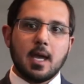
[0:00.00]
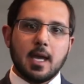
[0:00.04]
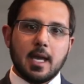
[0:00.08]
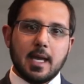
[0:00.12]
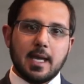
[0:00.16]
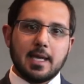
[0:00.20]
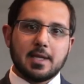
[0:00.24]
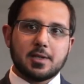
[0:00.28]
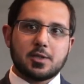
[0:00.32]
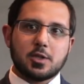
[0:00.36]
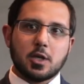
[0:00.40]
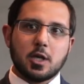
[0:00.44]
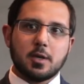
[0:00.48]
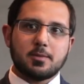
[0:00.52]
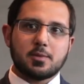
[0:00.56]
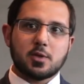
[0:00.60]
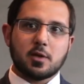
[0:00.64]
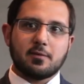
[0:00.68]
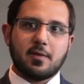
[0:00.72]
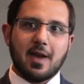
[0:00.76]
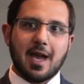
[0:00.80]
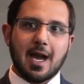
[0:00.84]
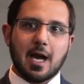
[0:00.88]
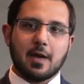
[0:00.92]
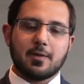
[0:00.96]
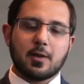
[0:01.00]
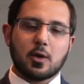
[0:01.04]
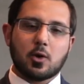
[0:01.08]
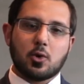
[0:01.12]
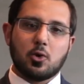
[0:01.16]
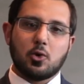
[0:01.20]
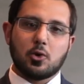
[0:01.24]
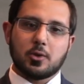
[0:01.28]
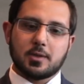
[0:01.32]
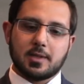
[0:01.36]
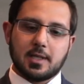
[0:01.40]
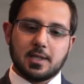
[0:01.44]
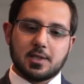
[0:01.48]
In terms of how the
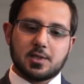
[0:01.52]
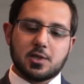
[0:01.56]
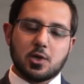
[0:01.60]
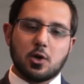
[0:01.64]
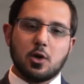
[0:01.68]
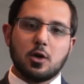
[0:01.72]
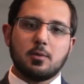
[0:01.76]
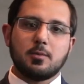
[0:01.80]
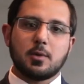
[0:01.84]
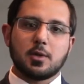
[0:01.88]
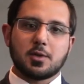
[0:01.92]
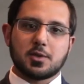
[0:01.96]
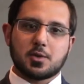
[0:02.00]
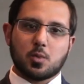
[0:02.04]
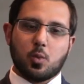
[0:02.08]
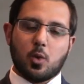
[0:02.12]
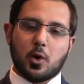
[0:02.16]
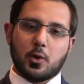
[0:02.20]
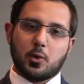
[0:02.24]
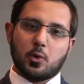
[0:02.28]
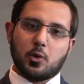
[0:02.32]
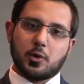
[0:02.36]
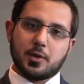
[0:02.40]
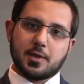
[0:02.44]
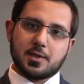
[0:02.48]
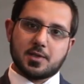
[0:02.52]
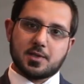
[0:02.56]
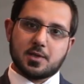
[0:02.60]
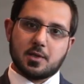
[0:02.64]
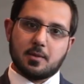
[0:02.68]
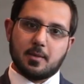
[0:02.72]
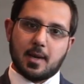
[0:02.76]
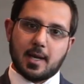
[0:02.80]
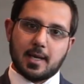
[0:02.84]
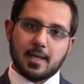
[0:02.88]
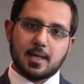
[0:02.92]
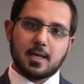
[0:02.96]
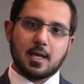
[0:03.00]
court determines what orders to
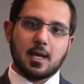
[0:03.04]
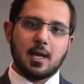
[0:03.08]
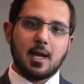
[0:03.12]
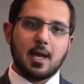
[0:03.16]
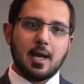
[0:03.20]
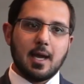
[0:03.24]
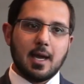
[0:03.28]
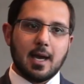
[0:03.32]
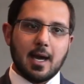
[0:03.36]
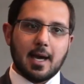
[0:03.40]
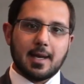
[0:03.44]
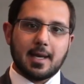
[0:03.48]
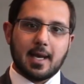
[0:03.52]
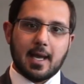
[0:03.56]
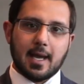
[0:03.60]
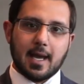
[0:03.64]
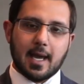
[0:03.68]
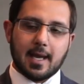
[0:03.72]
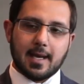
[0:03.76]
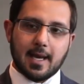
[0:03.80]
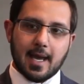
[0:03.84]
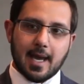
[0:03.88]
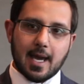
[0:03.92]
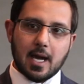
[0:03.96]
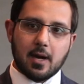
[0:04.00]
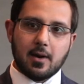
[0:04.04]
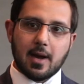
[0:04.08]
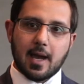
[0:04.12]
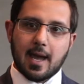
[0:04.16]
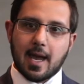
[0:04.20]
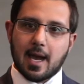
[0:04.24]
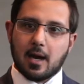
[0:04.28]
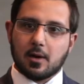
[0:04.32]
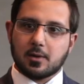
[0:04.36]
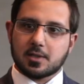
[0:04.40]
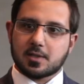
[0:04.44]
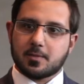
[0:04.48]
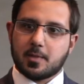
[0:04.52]
make and how
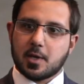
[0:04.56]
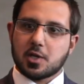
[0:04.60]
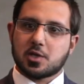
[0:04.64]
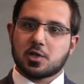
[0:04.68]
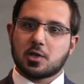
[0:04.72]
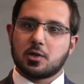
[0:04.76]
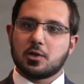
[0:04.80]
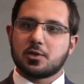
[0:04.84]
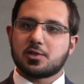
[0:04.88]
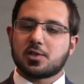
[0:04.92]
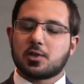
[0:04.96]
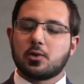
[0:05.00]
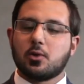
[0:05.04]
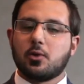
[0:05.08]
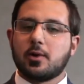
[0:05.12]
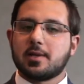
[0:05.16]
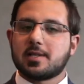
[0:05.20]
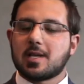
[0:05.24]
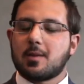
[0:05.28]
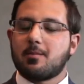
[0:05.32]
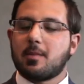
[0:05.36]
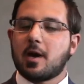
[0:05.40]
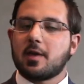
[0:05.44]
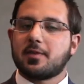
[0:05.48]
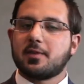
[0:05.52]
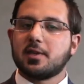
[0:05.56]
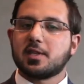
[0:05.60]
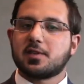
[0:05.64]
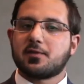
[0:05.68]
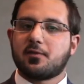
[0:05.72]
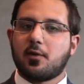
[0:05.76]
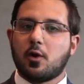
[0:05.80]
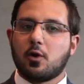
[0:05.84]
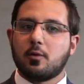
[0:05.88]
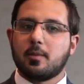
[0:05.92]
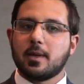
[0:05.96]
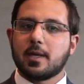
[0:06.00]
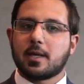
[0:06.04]
our specialist lawyers at
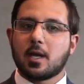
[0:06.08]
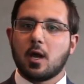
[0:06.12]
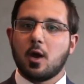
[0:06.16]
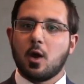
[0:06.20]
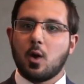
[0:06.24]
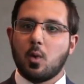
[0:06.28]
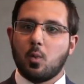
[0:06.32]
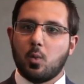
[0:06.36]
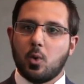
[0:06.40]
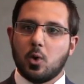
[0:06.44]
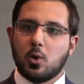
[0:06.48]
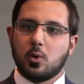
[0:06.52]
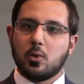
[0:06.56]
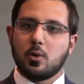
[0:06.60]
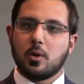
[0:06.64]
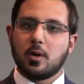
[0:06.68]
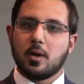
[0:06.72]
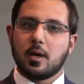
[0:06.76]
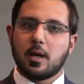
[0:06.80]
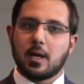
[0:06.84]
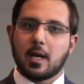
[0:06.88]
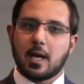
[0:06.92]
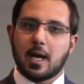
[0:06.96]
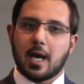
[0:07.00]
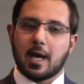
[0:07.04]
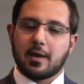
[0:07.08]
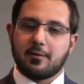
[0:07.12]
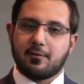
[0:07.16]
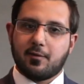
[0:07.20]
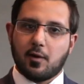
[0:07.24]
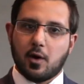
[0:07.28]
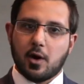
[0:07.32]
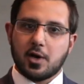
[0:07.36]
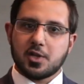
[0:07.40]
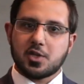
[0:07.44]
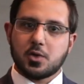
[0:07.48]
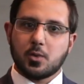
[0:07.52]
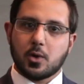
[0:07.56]
Folbigg will
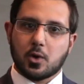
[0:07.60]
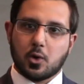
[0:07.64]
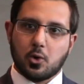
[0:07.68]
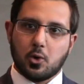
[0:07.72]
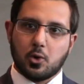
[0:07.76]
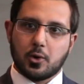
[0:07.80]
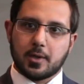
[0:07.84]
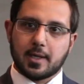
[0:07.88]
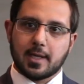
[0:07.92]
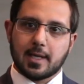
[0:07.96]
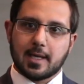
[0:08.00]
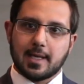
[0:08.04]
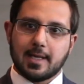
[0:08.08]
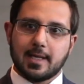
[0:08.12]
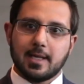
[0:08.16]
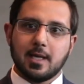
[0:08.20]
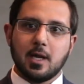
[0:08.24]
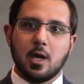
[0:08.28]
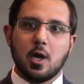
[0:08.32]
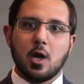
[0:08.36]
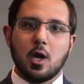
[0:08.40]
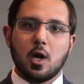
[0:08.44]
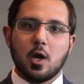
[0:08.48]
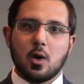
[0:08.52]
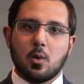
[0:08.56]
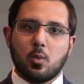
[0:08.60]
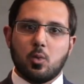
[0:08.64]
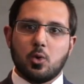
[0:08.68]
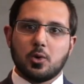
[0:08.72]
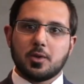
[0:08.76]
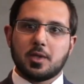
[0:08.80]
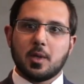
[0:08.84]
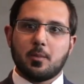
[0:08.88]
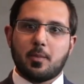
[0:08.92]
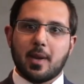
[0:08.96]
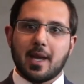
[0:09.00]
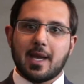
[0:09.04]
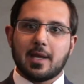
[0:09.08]
advise you accordingly will
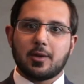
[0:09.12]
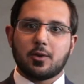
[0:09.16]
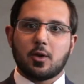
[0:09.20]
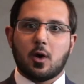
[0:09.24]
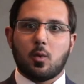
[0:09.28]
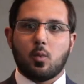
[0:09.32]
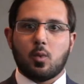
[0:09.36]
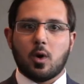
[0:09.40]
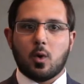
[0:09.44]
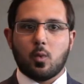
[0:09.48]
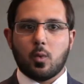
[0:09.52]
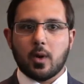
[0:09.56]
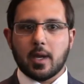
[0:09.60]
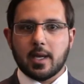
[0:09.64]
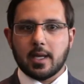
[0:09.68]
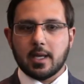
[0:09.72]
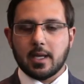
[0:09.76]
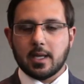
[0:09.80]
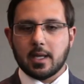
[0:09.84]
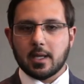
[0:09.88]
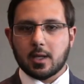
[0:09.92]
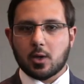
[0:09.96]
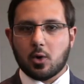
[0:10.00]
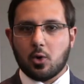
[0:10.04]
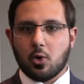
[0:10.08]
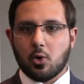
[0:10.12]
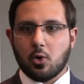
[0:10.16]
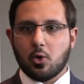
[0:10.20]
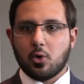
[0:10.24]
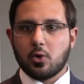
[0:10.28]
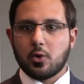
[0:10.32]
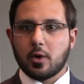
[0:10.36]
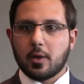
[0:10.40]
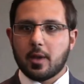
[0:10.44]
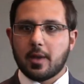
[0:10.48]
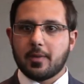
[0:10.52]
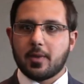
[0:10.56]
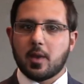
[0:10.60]
depend on what we
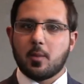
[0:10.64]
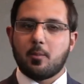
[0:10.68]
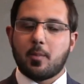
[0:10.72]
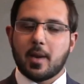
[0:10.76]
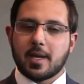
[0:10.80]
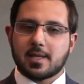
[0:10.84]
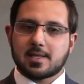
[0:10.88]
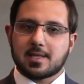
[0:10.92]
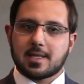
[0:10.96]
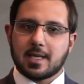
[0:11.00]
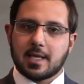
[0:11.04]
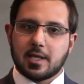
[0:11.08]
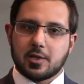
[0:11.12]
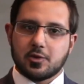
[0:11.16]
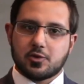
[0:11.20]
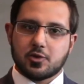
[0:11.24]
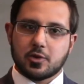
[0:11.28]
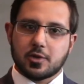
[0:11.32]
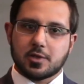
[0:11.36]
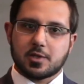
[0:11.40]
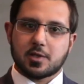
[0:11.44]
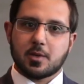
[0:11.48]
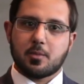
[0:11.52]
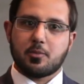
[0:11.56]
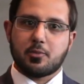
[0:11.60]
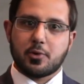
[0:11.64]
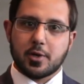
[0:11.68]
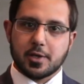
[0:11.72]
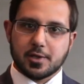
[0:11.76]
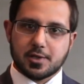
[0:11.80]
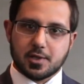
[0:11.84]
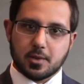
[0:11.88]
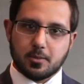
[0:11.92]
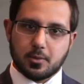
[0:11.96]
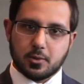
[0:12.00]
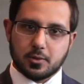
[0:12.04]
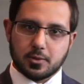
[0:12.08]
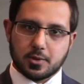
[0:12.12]
call the best interest
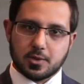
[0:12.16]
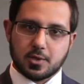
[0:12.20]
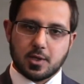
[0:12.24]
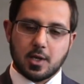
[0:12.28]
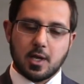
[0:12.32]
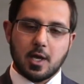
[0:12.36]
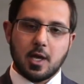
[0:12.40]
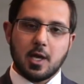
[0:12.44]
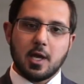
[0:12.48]
principles.